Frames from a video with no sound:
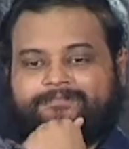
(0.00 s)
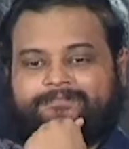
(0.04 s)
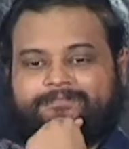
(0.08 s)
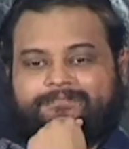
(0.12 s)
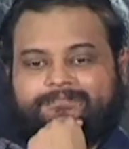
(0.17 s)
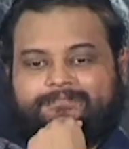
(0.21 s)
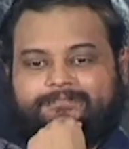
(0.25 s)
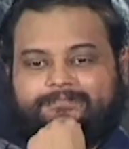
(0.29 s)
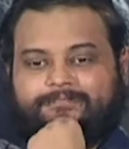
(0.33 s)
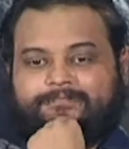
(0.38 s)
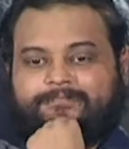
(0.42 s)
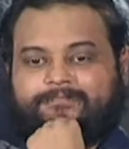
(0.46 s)

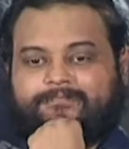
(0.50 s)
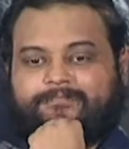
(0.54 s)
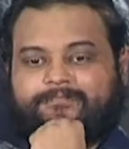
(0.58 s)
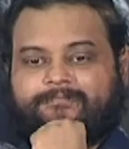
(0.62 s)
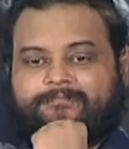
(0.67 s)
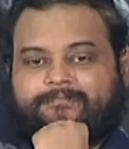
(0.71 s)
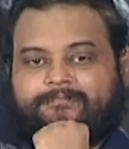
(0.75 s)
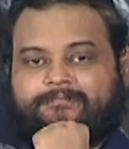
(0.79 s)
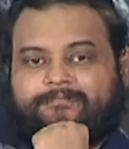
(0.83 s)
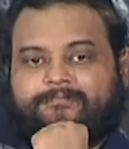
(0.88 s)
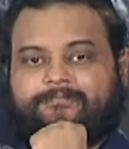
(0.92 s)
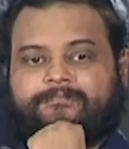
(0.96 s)

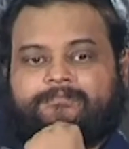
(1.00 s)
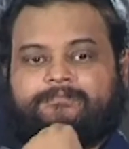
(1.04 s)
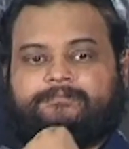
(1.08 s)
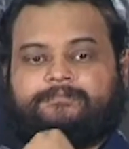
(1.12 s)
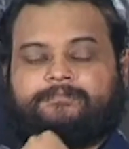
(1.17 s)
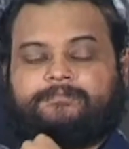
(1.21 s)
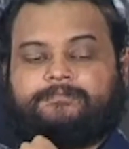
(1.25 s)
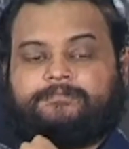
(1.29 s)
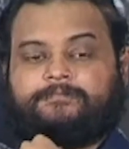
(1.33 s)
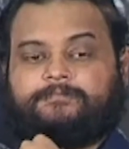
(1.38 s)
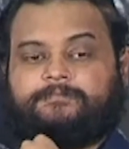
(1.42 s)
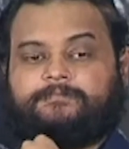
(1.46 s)

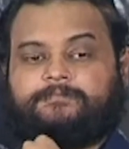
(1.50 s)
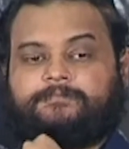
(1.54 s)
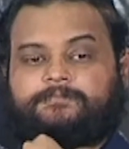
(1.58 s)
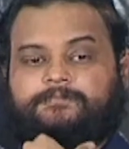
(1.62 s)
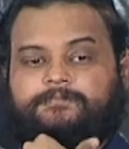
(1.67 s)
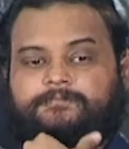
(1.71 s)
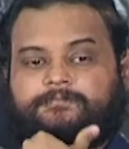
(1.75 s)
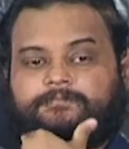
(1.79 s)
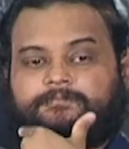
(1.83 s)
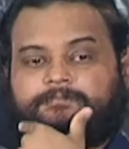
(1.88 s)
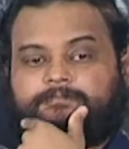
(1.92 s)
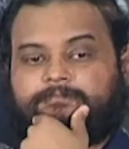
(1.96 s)

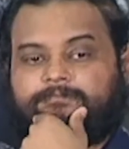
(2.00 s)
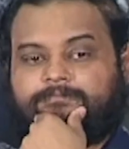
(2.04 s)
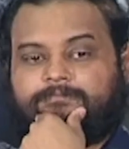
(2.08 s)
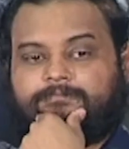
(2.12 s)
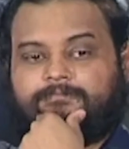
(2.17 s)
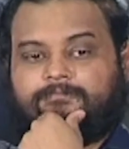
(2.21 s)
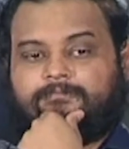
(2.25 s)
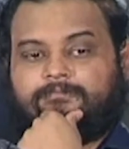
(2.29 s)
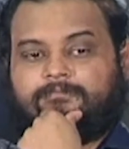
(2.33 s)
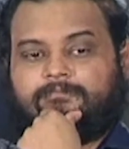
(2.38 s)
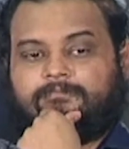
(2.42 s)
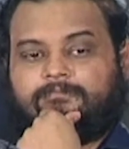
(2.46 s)

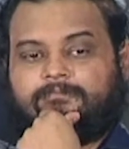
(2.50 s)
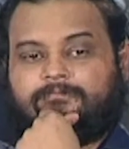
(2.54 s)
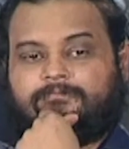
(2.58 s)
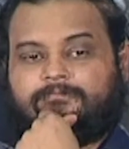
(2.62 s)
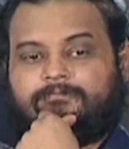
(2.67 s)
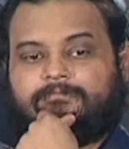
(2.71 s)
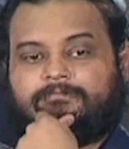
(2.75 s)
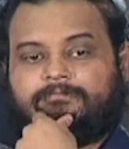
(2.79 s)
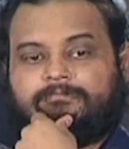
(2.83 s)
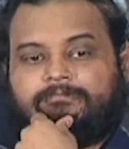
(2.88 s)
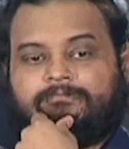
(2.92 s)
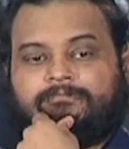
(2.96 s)

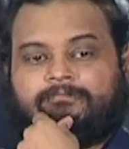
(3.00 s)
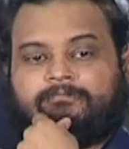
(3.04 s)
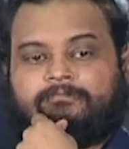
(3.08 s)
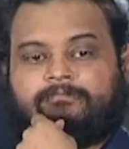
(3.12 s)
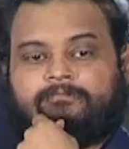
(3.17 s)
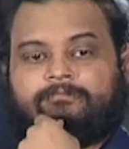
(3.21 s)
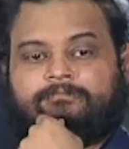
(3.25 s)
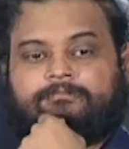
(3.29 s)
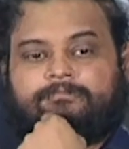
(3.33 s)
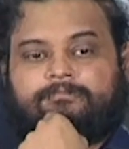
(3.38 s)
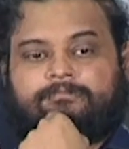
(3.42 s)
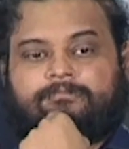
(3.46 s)

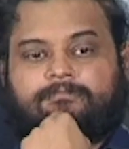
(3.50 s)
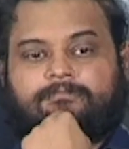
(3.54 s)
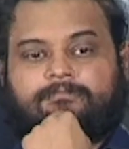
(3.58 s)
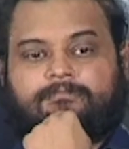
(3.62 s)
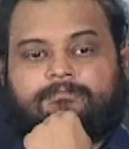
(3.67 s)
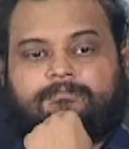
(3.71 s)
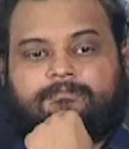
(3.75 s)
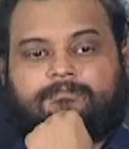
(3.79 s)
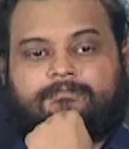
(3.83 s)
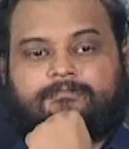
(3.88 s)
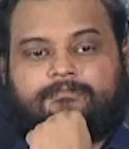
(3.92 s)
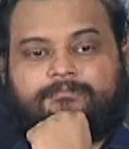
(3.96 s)

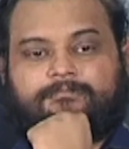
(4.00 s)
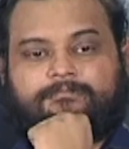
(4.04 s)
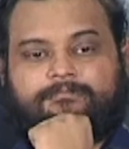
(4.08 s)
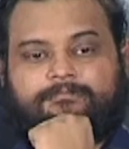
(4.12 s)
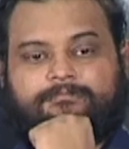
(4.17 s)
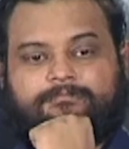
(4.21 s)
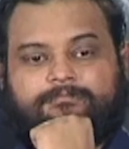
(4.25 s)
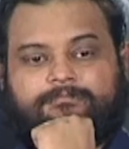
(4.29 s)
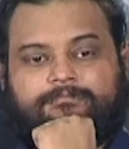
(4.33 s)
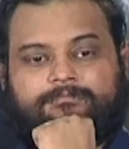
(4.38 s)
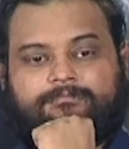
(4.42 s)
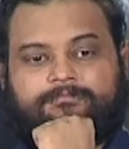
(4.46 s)

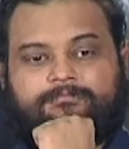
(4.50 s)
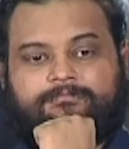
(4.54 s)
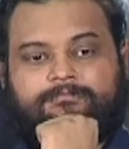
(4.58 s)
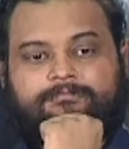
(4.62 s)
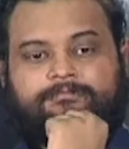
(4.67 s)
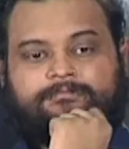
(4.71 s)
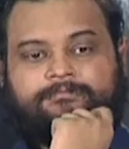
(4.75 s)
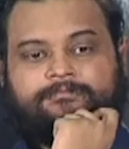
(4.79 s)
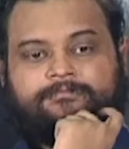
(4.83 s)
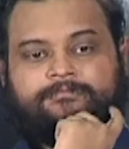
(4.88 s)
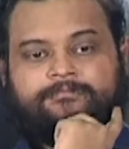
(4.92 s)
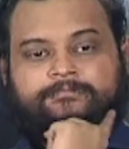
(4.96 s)

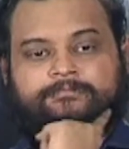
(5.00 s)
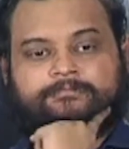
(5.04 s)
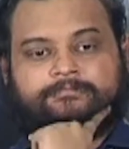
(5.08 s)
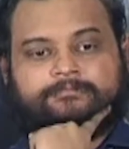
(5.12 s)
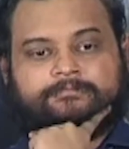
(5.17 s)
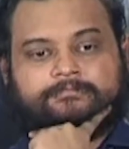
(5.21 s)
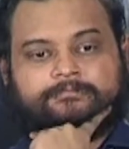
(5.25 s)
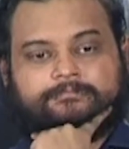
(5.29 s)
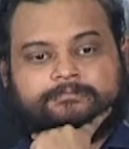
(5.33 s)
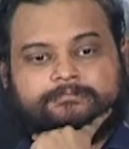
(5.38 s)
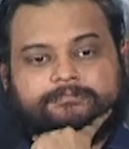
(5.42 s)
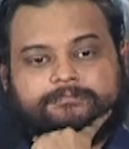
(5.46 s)

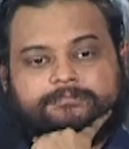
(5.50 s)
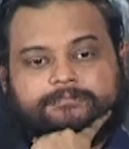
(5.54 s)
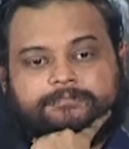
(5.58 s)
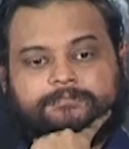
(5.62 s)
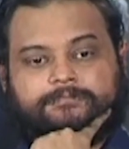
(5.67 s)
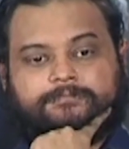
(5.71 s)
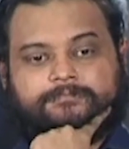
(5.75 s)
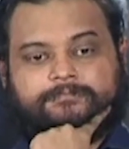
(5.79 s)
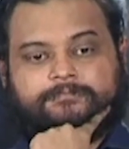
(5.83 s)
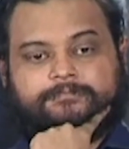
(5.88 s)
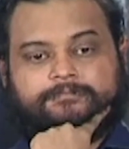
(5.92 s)
No words are spoken by the person on screen.